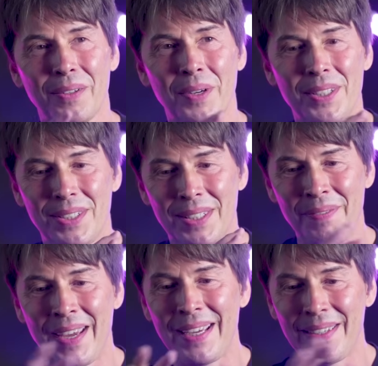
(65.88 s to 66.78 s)
was
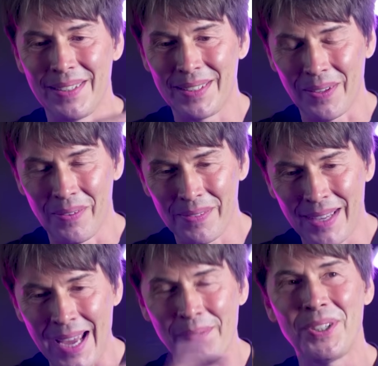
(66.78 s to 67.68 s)
to me sort of
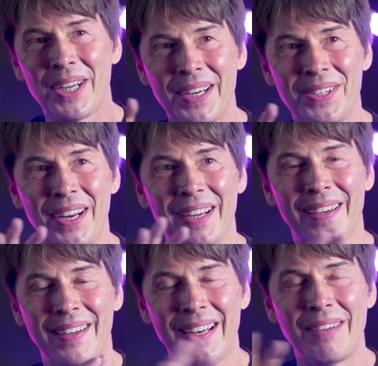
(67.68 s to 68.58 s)

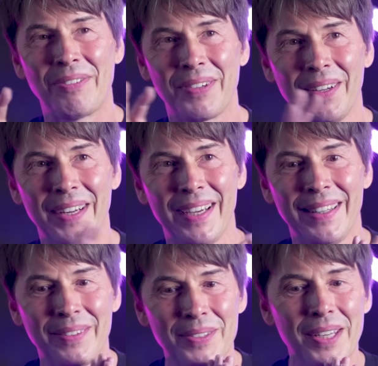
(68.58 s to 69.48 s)
game-changing, and I never forgot it,
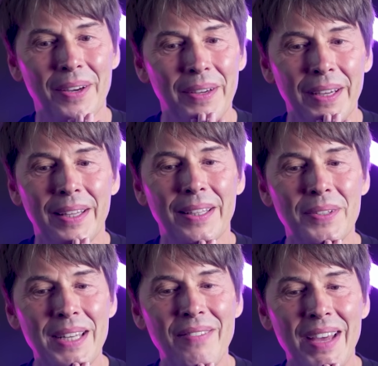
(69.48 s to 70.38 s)
and there was no there
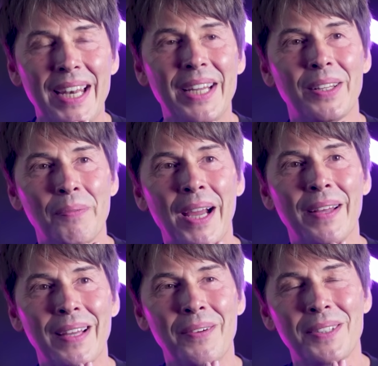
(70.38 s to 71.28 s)
was never any other
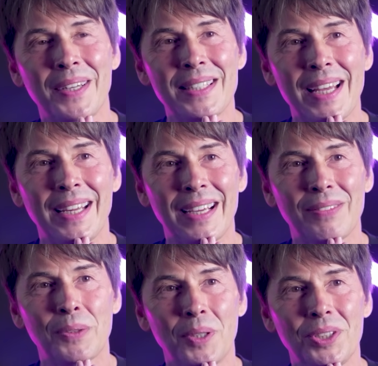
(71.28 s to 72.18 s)
path I was going to take
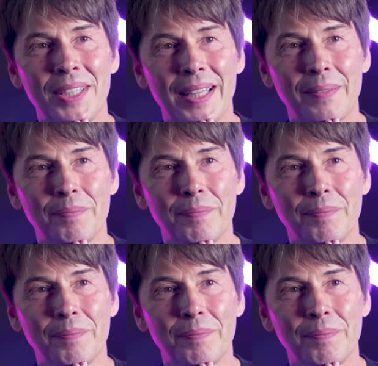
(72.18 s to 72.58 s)
after watching that.